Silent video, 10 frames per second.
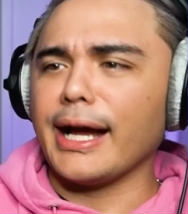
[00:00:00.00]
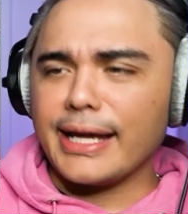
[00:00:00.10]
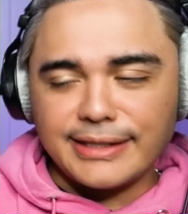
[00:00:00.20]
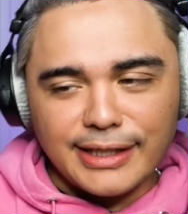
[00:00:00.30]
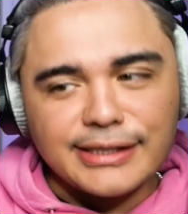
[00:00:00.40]

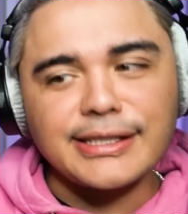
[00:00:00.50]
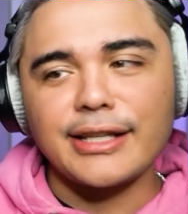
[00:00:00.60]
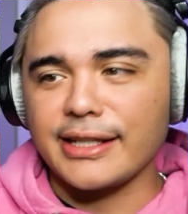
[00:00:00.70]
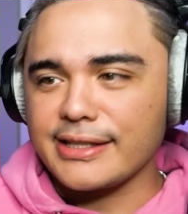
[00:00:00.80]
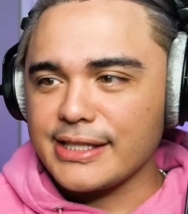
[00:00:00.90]
It does
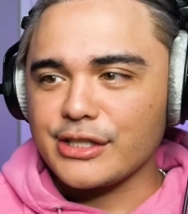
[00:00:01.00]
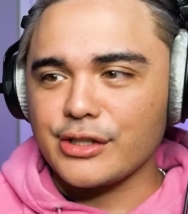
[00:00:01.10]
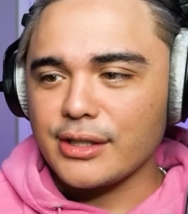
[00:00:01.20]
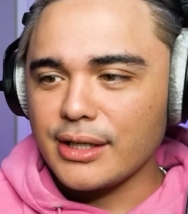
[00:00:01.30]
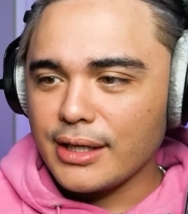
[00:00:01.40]
sound like a
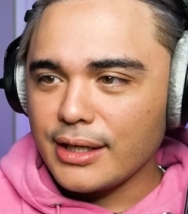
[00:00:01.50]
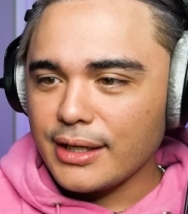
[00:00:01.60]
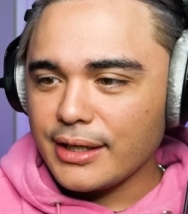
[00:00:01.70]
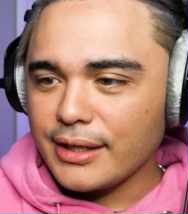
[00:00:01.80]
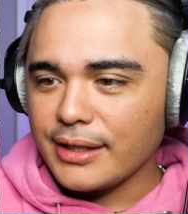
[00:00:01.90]
teaser.
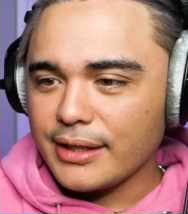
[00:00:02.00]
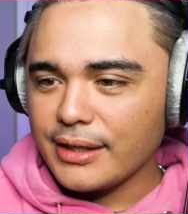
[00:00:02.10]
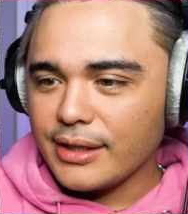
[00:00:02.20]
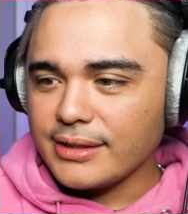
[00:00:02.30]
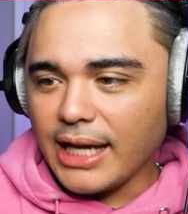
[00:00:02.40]

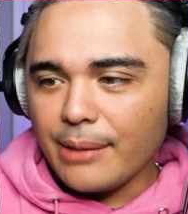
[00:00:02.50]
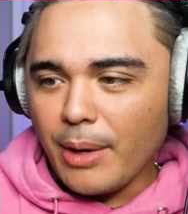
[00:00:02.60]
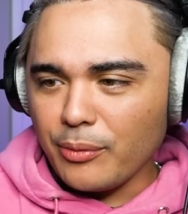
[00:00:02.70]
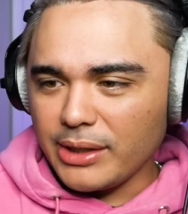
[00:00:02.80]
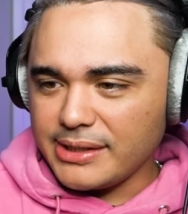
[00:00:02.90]
Time
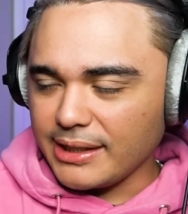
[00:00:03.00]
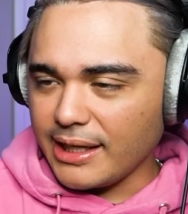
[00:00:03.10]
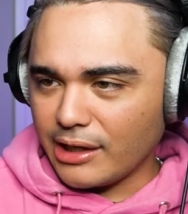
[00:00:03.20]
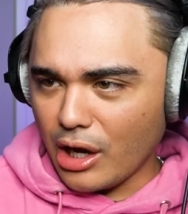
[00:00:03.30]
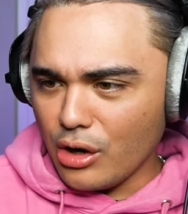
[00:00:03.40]
up, ready, set,
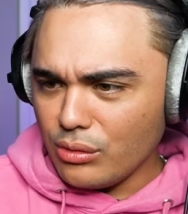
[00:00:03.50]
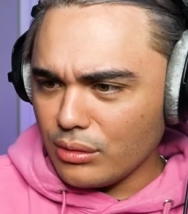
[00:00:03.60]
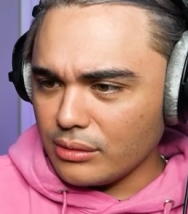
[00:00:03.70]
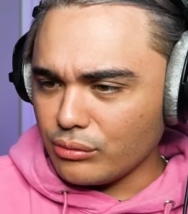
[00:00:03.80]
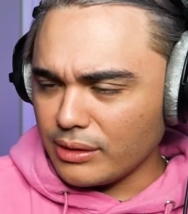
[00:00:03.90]
get, go.
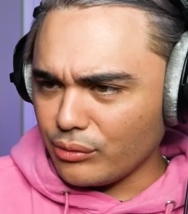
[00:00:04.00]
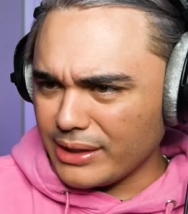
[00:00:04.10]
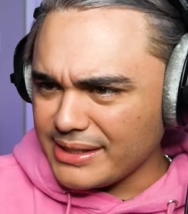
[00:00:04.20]
Ready,